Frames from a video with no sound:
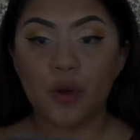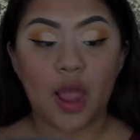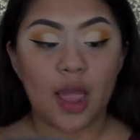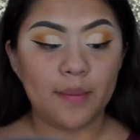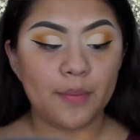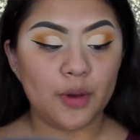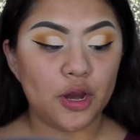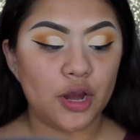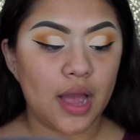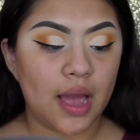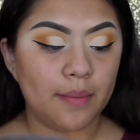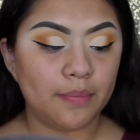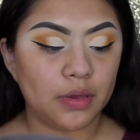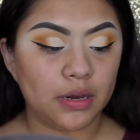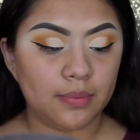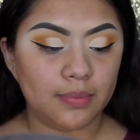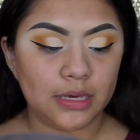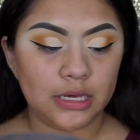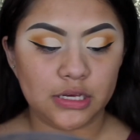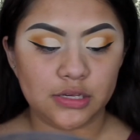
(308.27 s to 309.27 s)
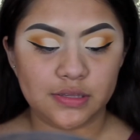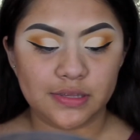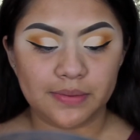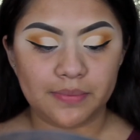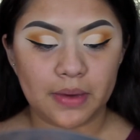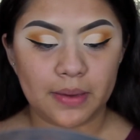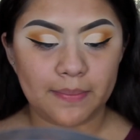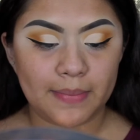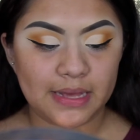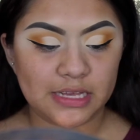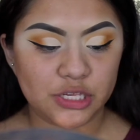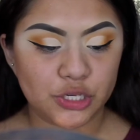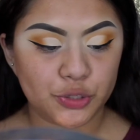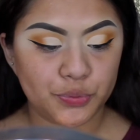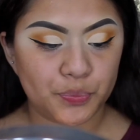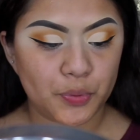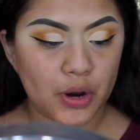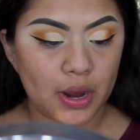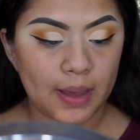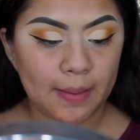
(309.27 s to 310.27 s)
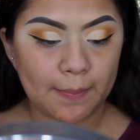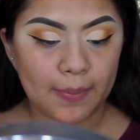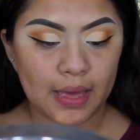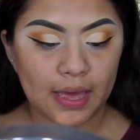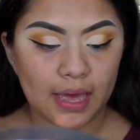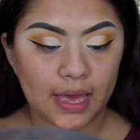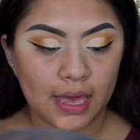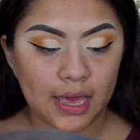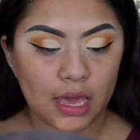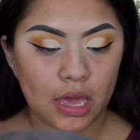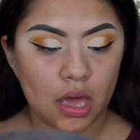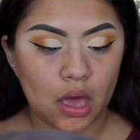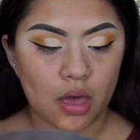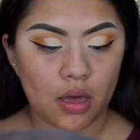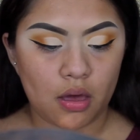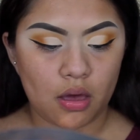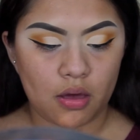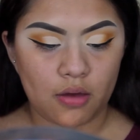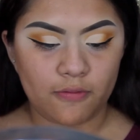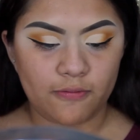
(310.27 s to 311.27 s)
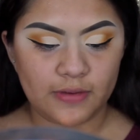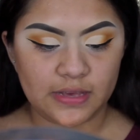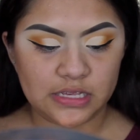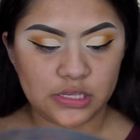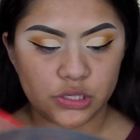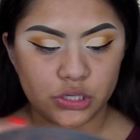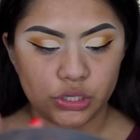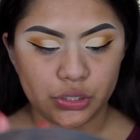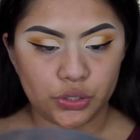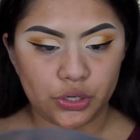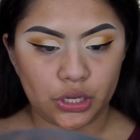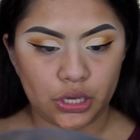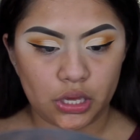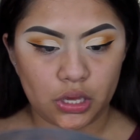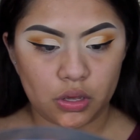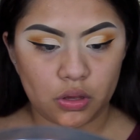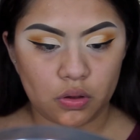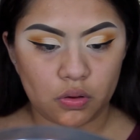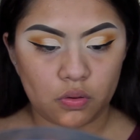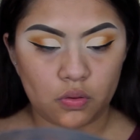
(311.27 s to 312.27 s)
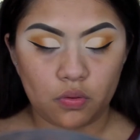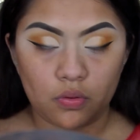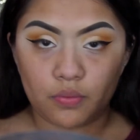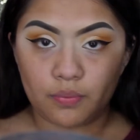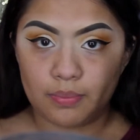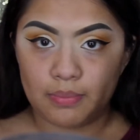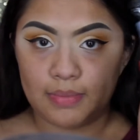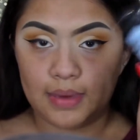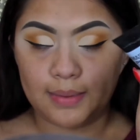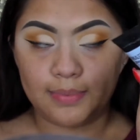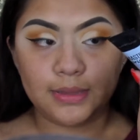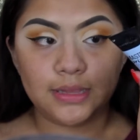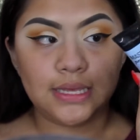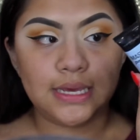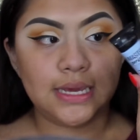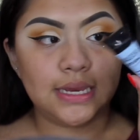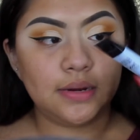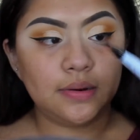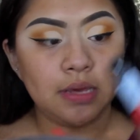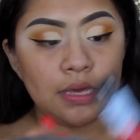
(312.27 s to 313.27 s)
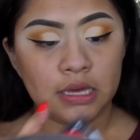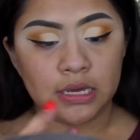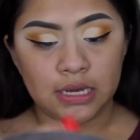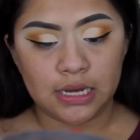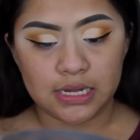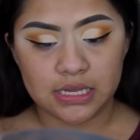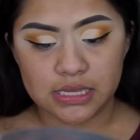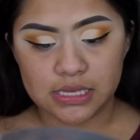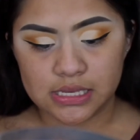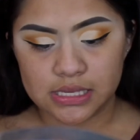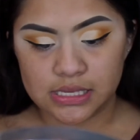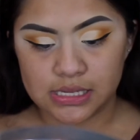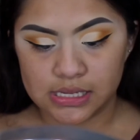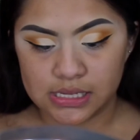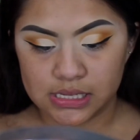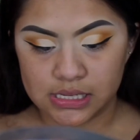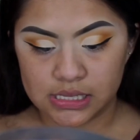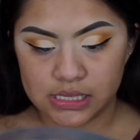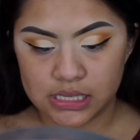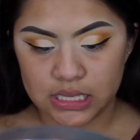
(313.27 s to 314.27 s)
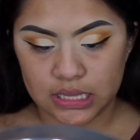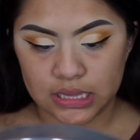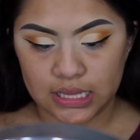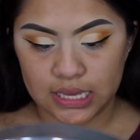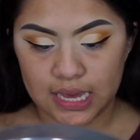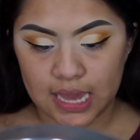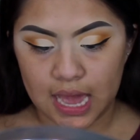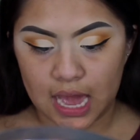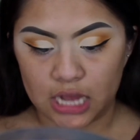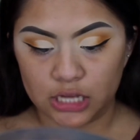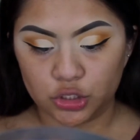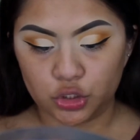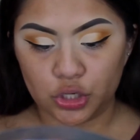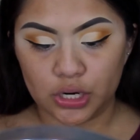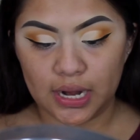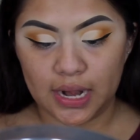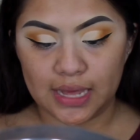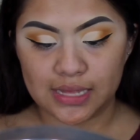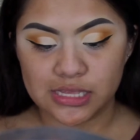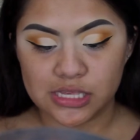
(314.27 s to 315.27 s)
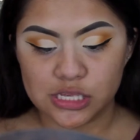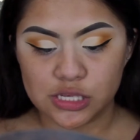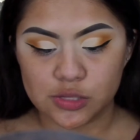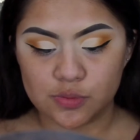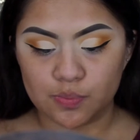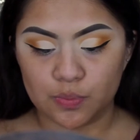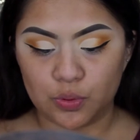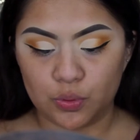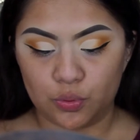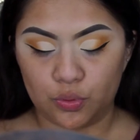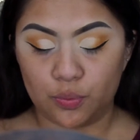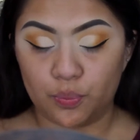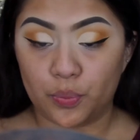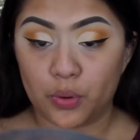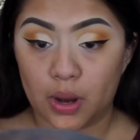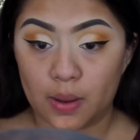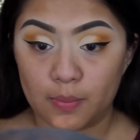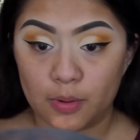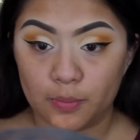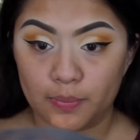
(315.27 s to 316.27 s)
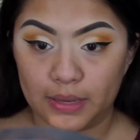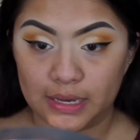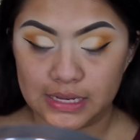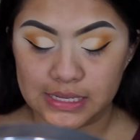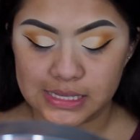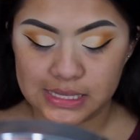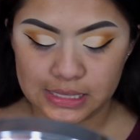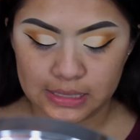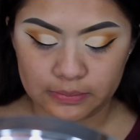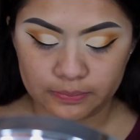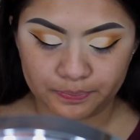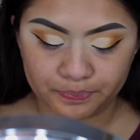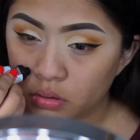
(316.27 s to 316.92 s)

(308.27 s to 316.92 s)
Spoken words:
primer, I'm going to be using my Master Prime by Face Studio Maybelline. And this is the Hydrate and Smooth Primer Base.